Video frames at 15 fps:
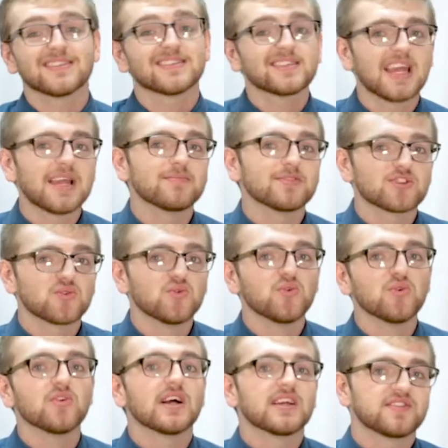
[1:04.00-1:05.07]
the same
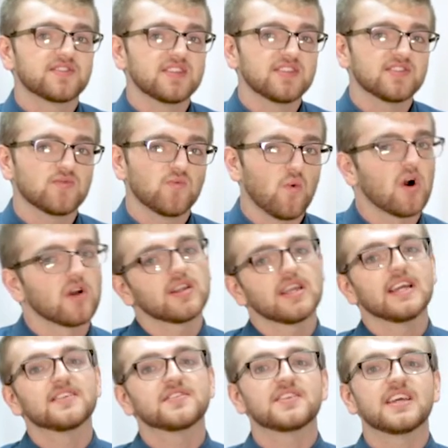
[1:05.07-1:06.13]
school as Season 1.
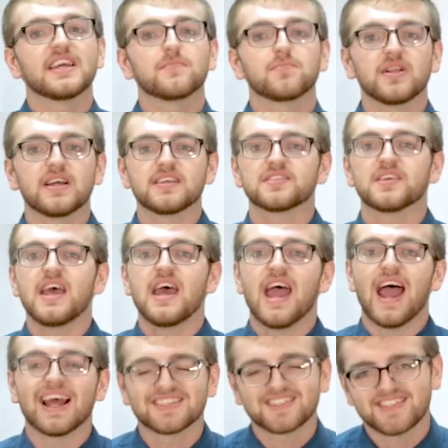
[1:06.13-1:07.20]
It is taking place
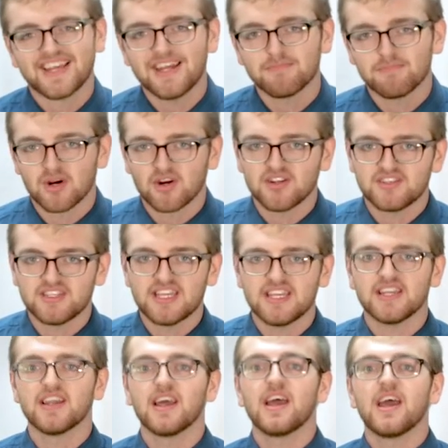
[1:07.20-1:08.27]
at St.
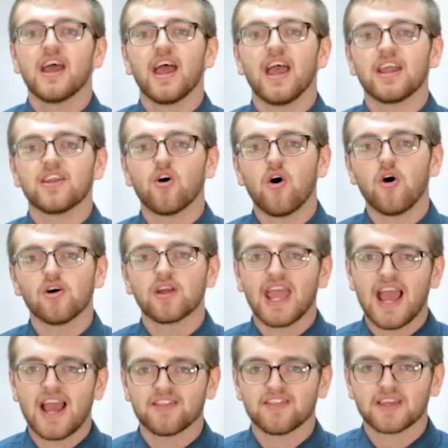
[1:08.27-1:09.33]
Bernardine, an
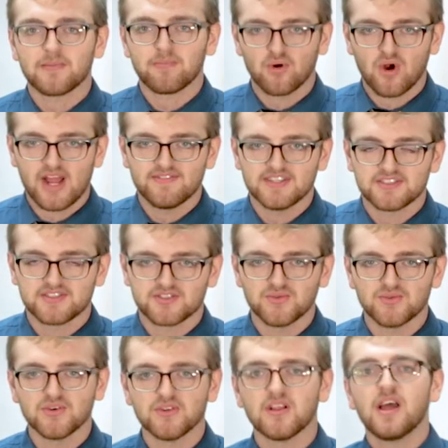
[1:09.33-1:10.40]
all-Catholic private
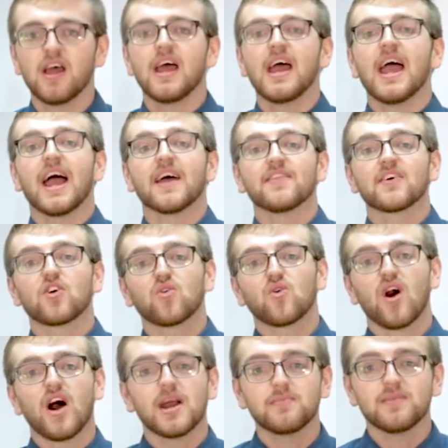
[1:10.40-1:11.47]
school. And the
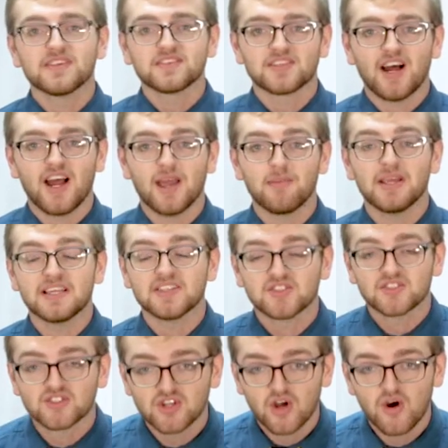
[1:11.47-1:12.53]
crime this time is
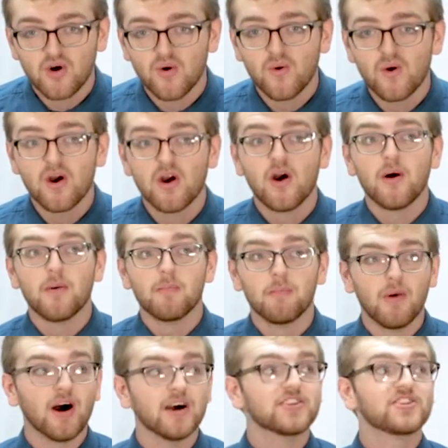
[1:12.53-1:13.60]
so
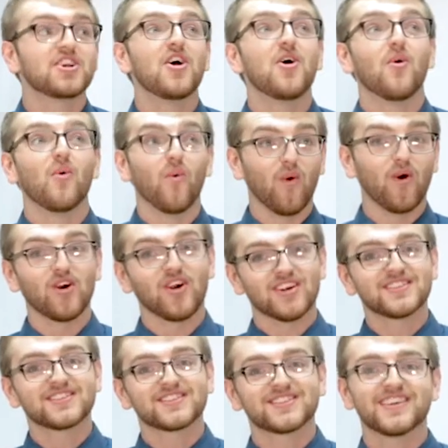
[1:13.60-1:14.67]
much
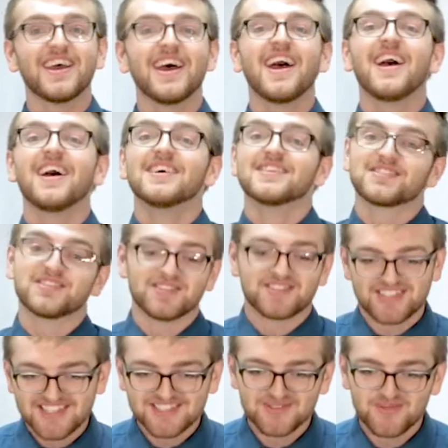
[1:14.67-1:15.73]
worse. So,
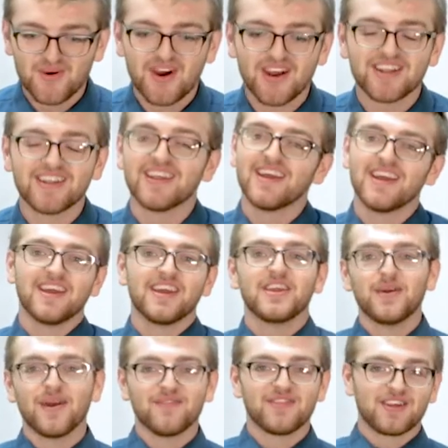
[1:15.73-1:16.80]
Season 1,
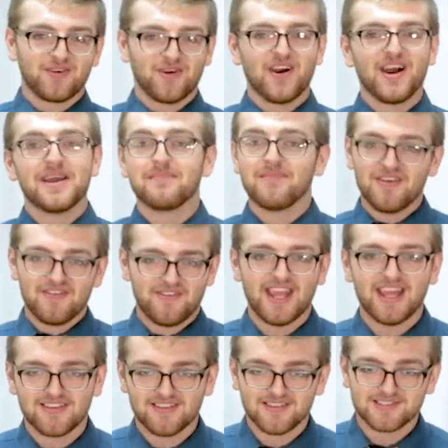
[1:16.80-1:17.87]
you have the crime
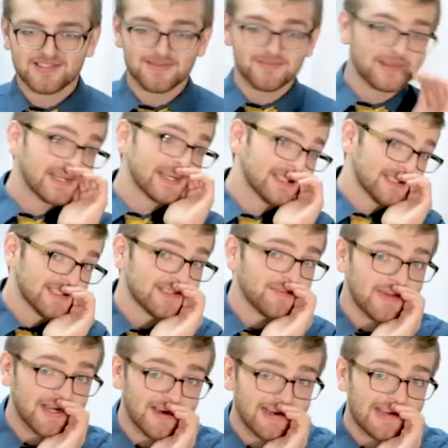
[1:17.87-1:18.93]
vandalism, because it's
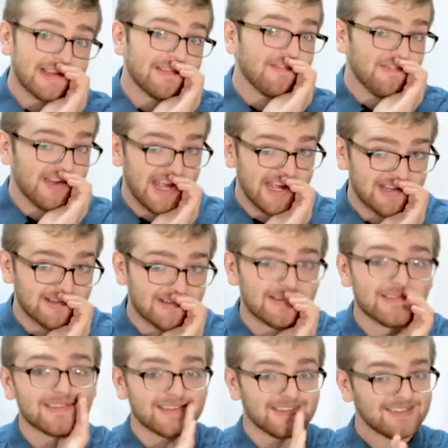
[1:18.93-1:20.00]
American
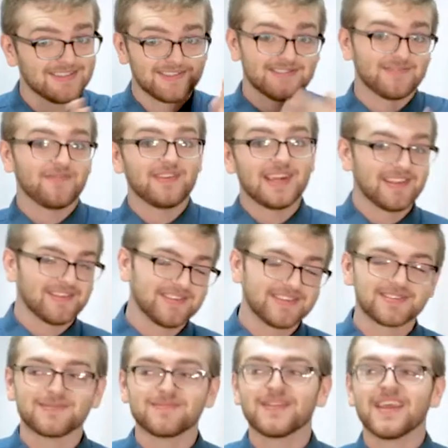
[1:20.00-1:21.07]
Vandal, because it's
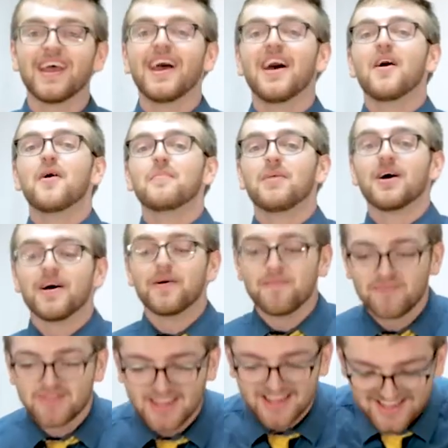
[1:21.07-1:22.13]
vandalism. But
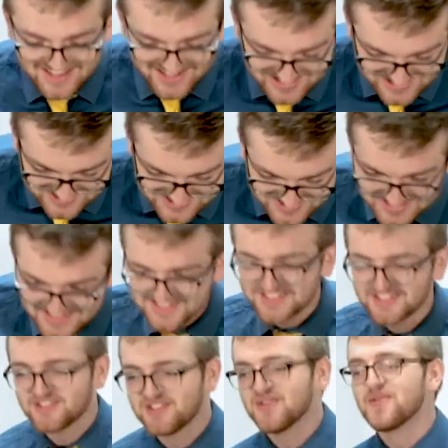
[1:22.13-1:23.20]
Season
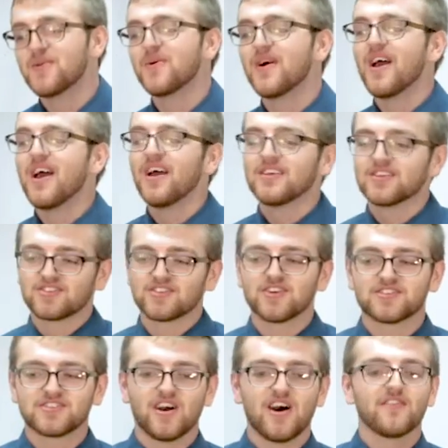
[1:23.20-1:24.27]
2
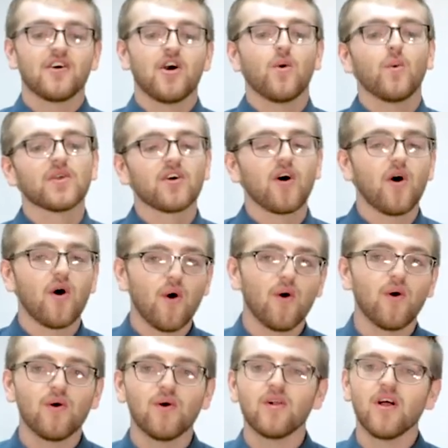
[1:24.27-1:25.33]
starts off with a
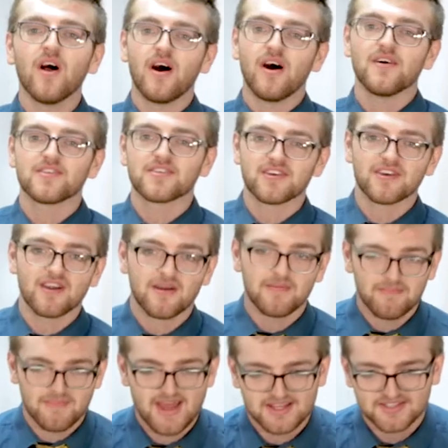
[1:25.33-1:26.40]
whole other
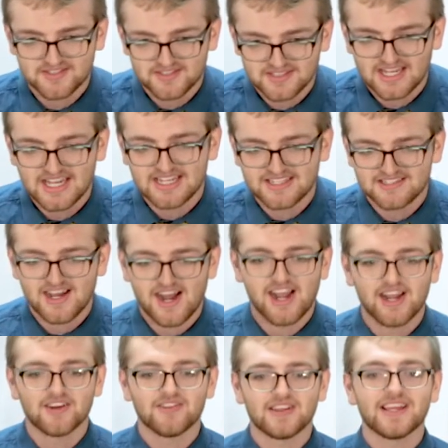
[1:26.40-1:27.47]
mess
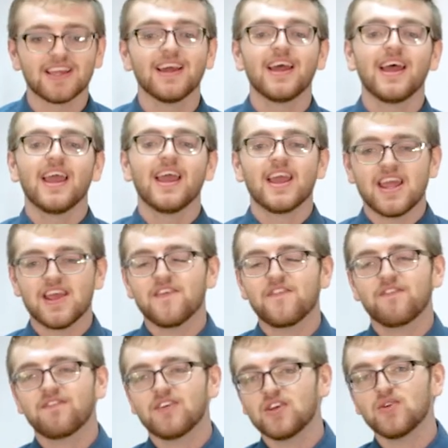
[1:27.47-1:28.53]
entirely.
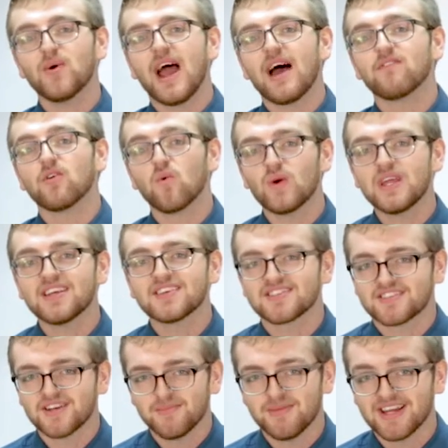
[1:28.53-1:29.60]
If you have a weak
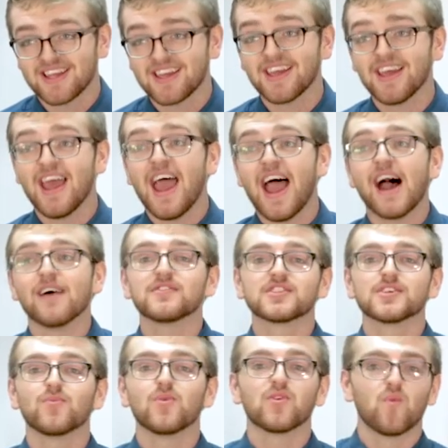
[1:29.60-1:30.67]
stomach, have
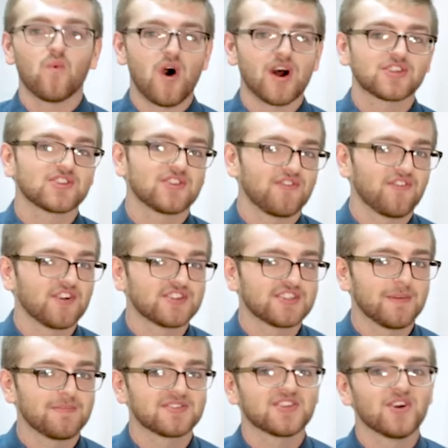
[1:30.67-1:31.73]
someone watch the first
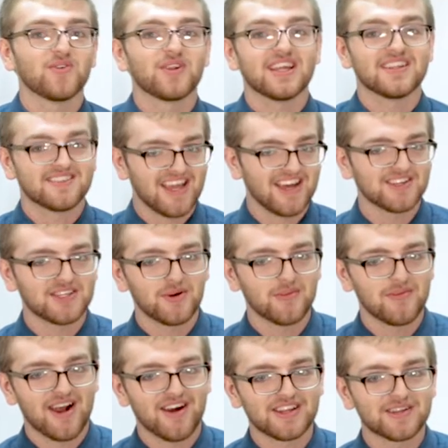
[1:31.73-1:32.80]
episode and tell you
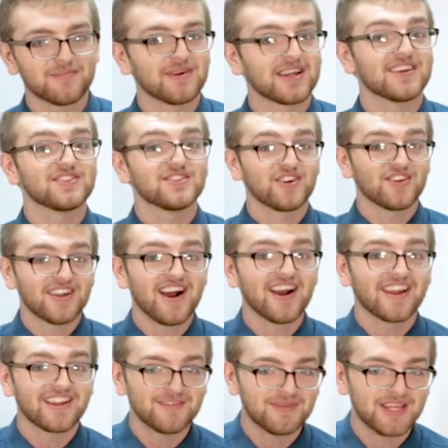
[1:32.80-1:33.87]
about it, because you're not
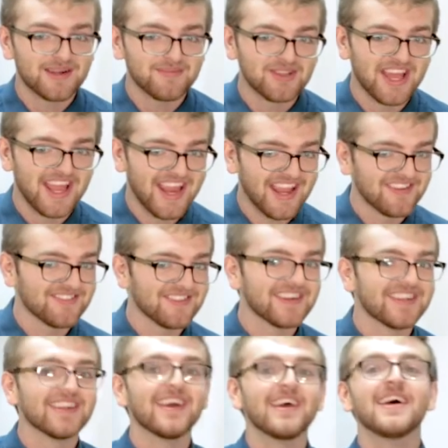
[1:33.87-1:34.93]
going to be able to handle
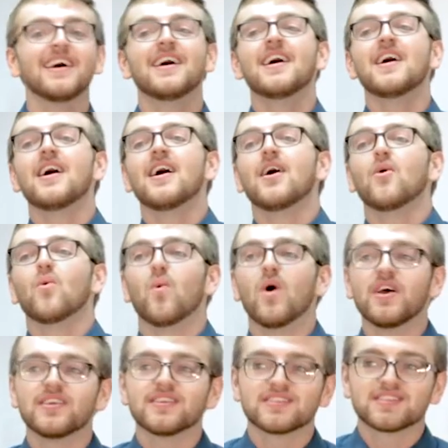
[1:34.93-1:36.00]
it.
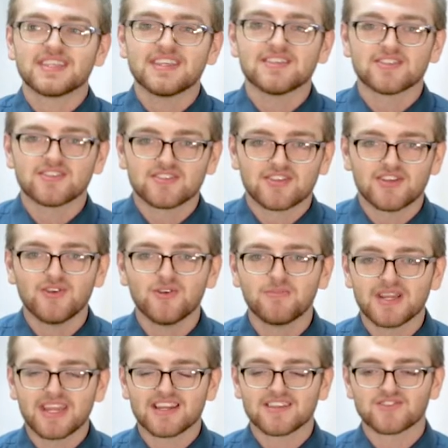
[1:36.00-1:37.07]
What Season 2
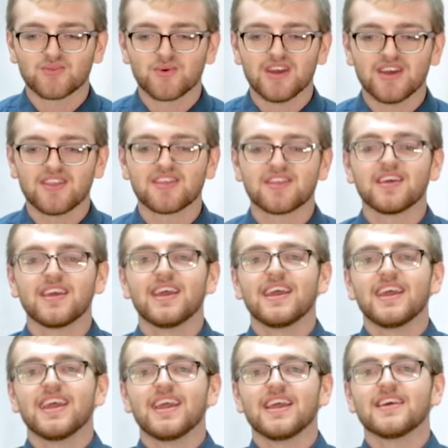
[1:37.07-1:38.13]
begins with
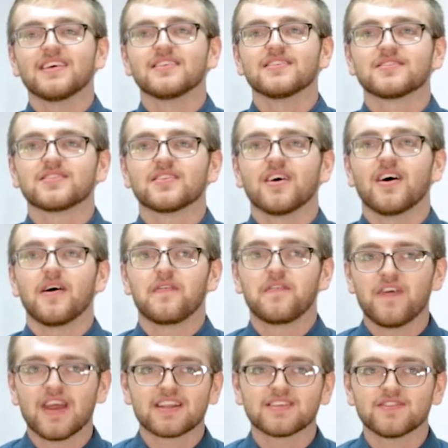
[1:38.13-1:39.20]
is
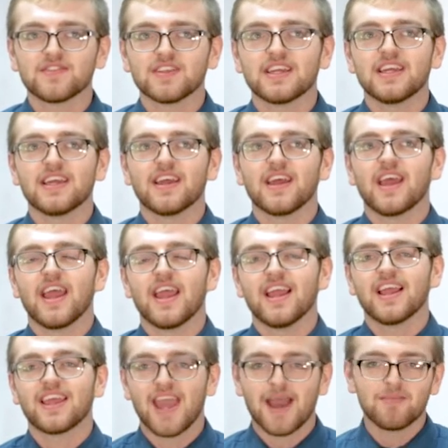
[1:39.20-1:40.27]
effectively a
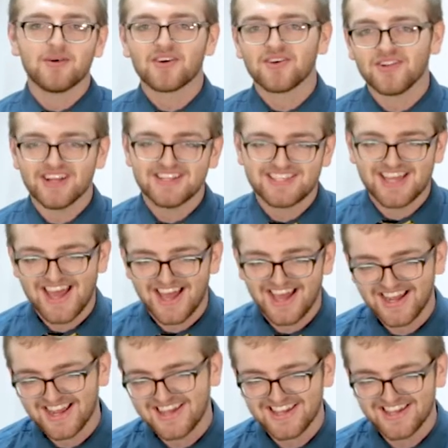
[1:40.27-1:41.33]
chemical
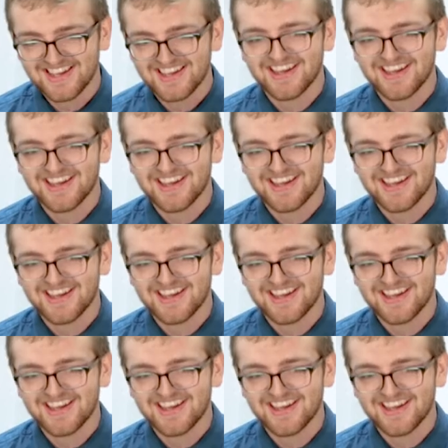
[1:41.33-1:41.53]
attack